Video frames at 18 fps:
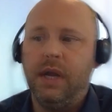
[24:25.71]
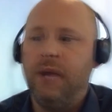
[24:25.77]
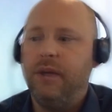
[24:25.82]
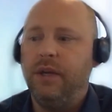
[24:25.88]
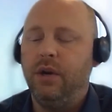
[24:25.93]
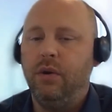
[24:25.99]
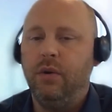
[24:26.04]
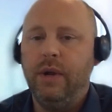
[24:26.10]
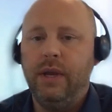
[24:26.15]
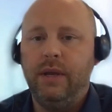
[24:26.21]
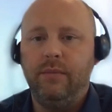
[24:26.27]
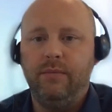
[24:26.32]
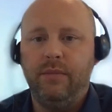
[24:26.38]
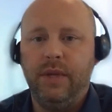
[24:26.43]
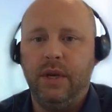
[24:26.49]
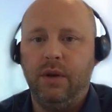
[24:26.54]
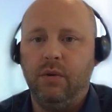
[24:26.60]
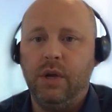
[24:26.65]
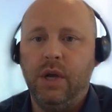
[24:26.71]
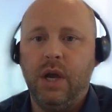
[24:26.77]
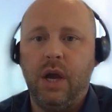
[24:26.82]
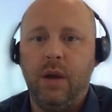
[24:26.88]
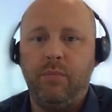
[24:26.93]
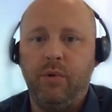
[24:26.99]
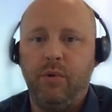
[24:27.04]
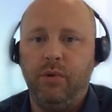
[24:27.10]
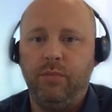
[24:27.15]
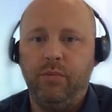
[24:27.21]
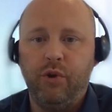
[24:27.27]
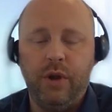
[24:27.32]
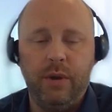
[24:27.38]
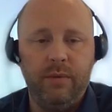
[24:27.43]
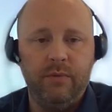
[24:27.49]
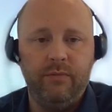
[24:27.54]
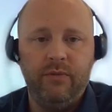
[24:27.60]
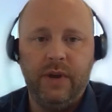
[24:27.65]
uh, you know, you know, coupled
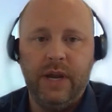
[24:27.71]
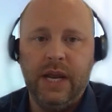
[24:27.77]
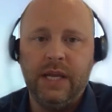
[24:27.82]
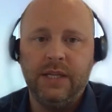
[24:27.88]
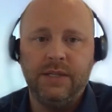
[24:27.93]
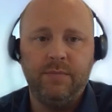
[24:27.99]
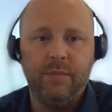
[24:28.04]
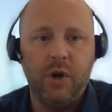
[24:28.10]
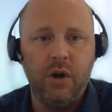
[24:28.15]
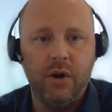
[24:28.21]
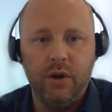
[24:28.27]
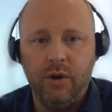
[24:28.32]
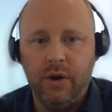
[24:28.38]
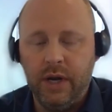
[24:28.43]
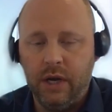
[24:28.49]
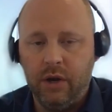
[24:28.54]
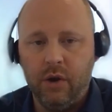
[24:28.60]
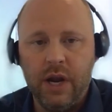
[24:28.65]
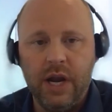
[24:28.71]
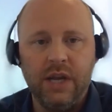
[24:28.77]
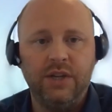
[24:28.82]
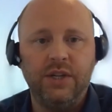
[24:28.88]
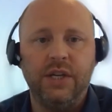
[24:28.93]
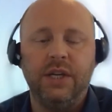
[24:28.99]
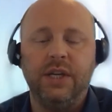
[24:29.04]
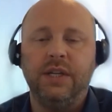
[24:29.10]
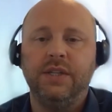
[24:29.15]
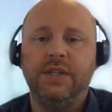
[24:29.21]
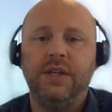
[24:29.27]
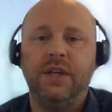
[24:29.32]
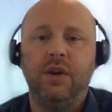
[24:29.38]
premium finance partner integrations,